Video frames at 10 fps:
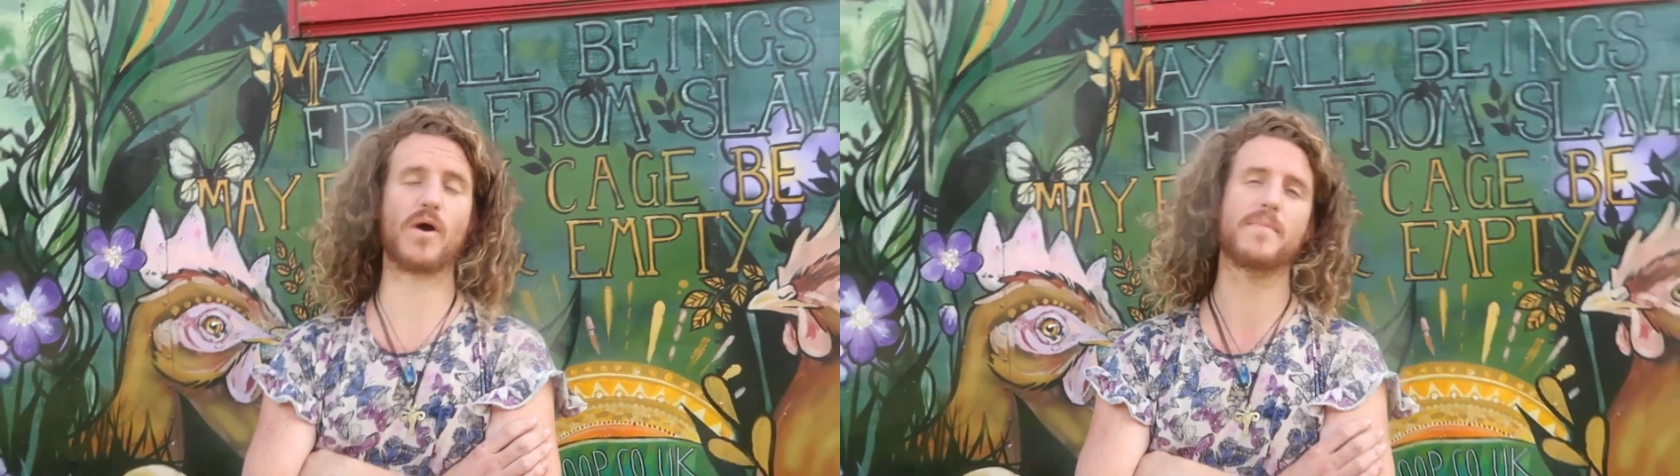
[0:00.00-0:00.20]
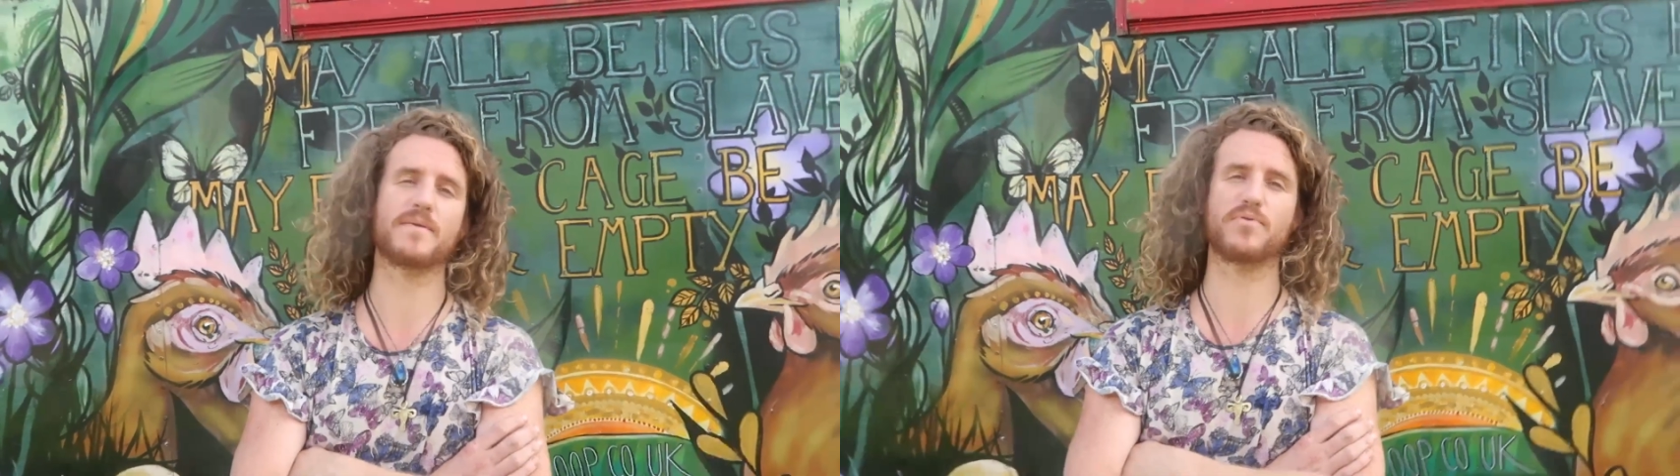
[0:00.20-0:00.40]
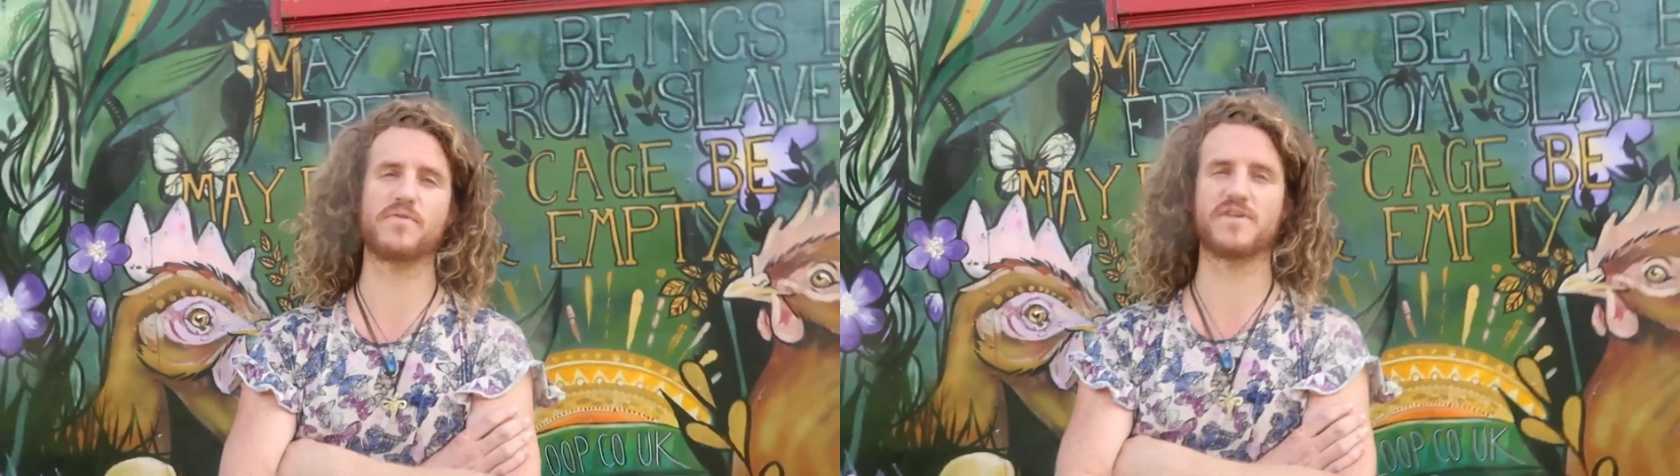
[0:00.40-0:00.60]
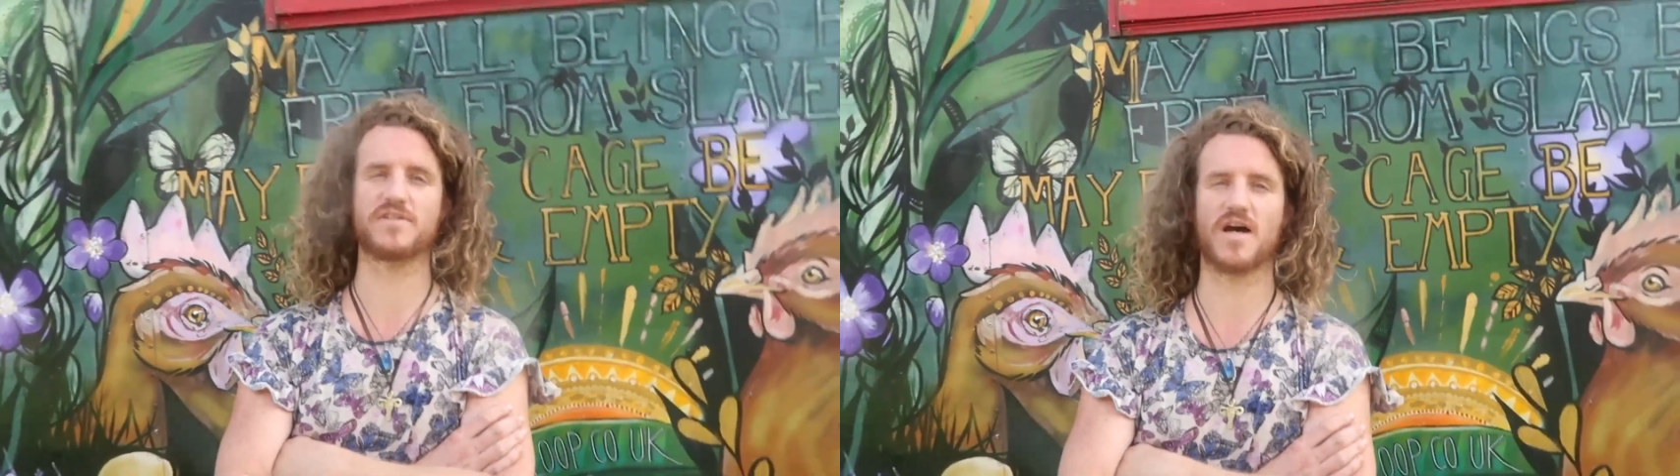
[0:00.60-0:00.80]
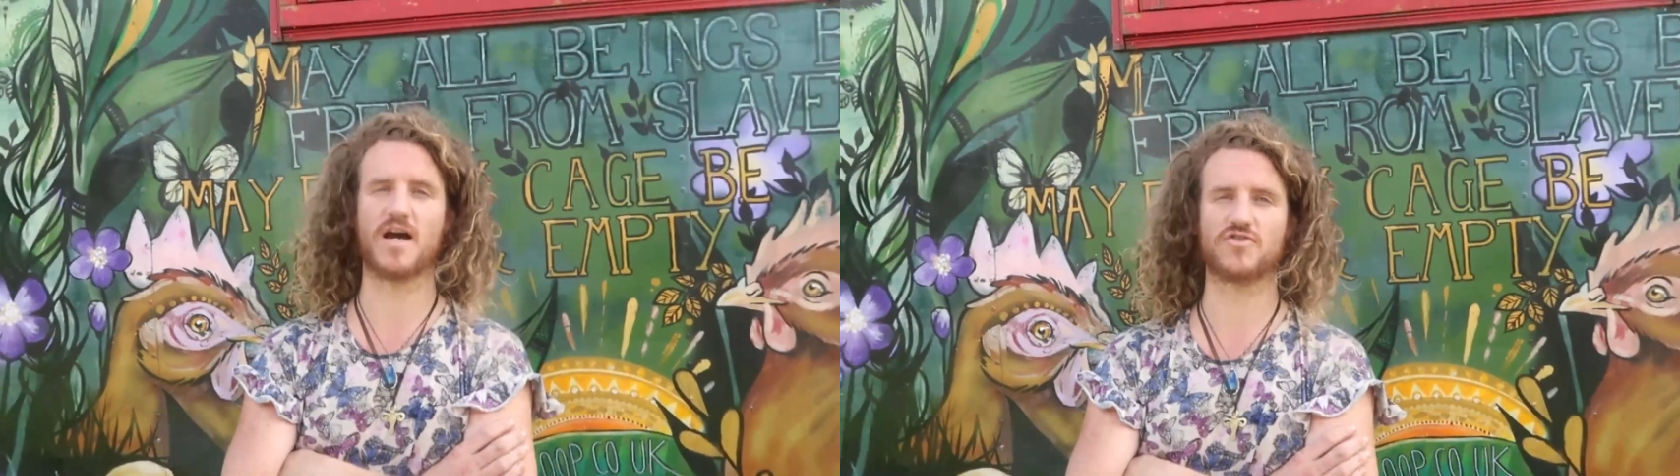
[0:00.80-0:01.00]
well, my
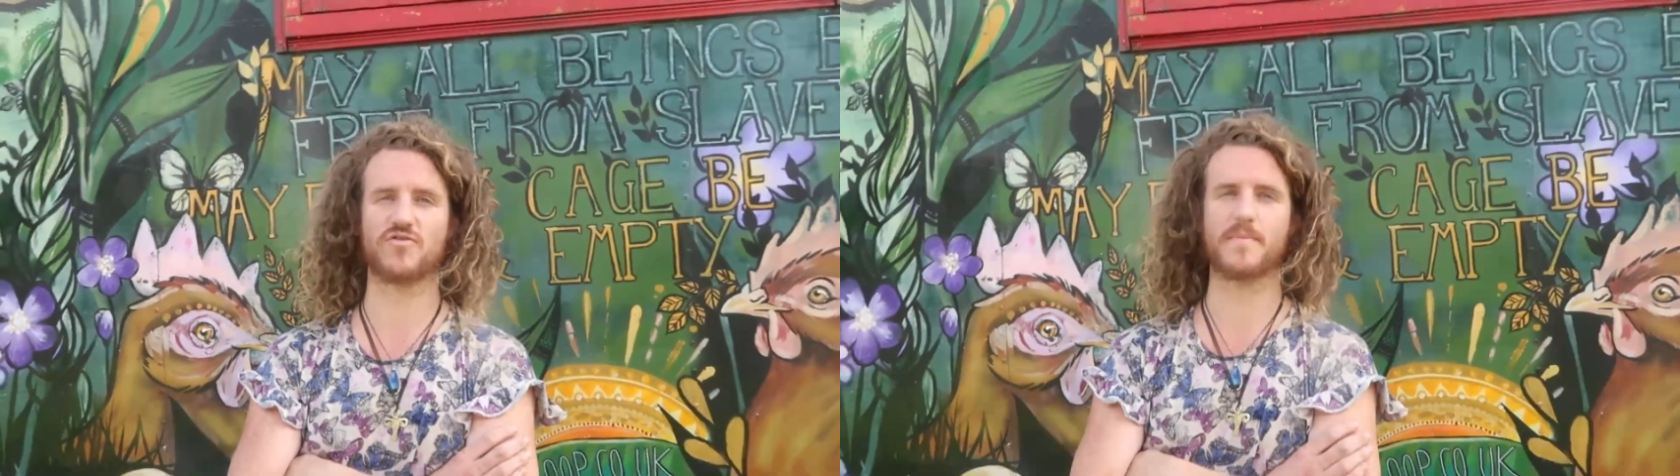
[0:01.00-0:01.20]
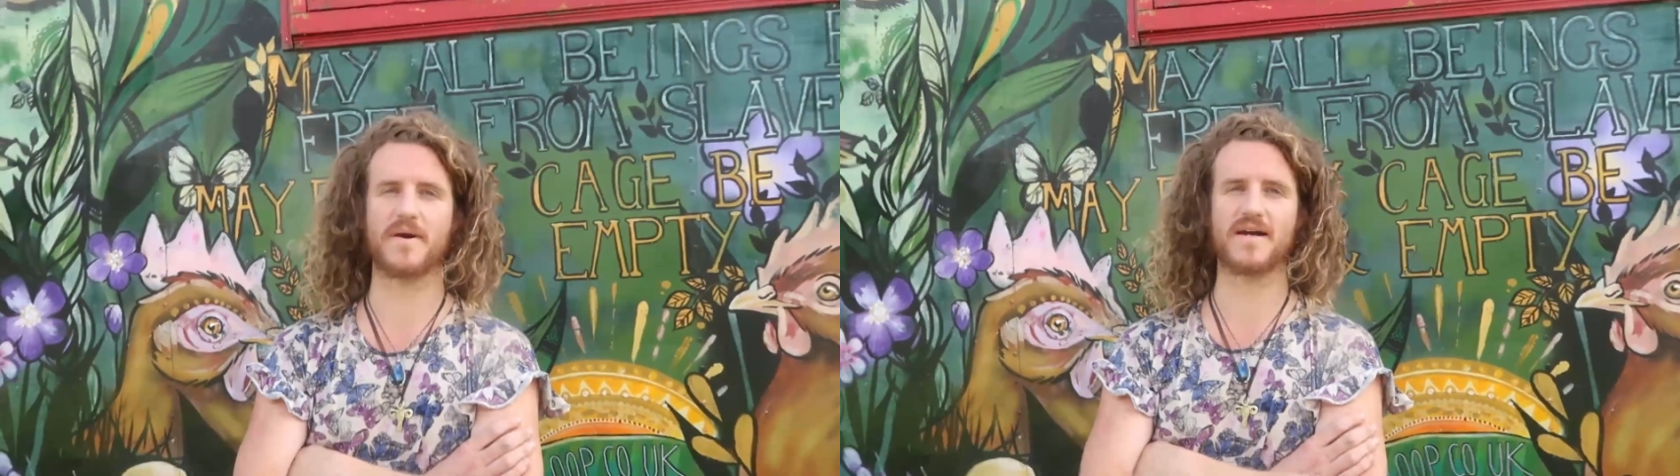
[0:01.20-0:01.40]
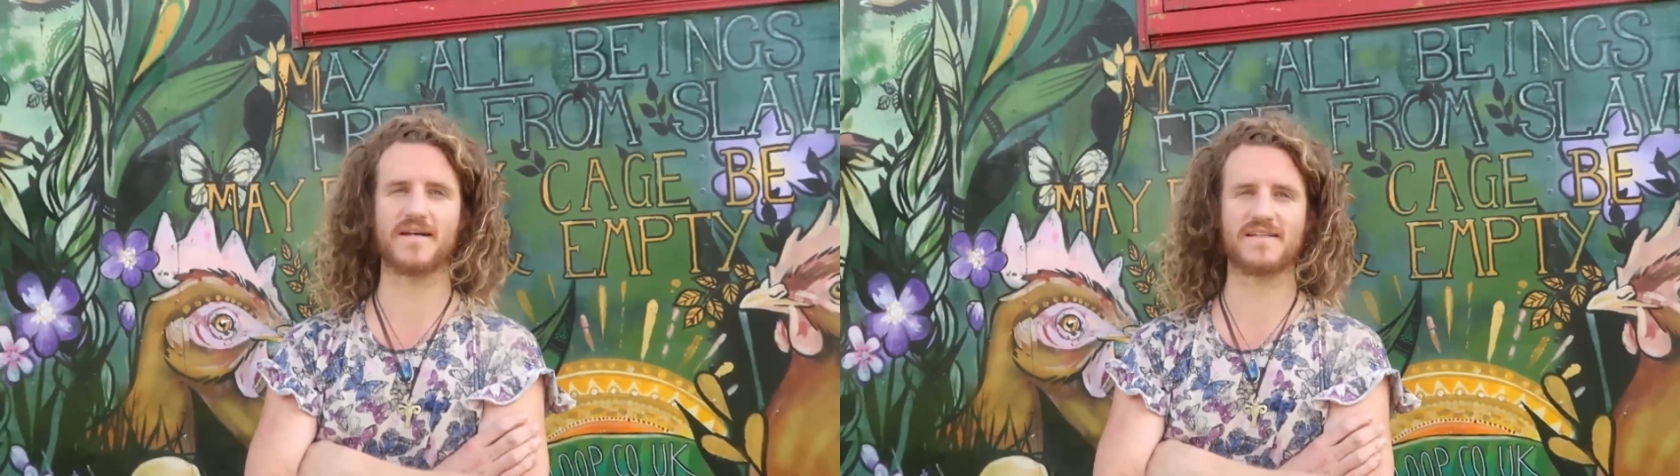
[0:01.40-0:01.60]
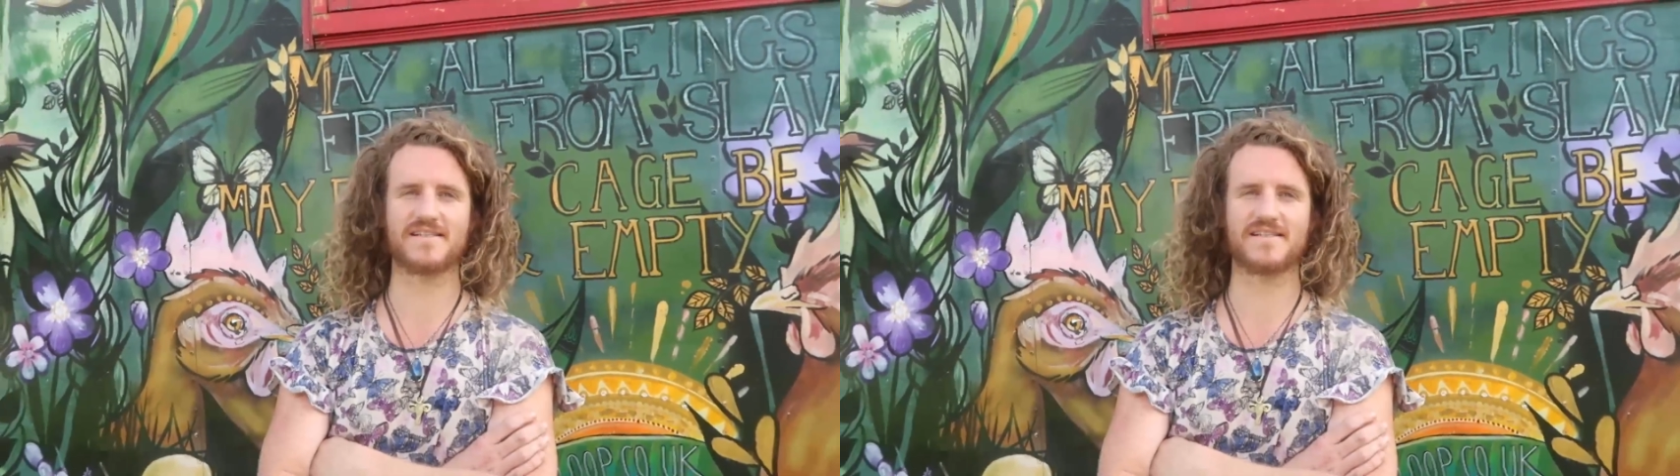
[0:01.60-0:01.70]
brothers are drummer.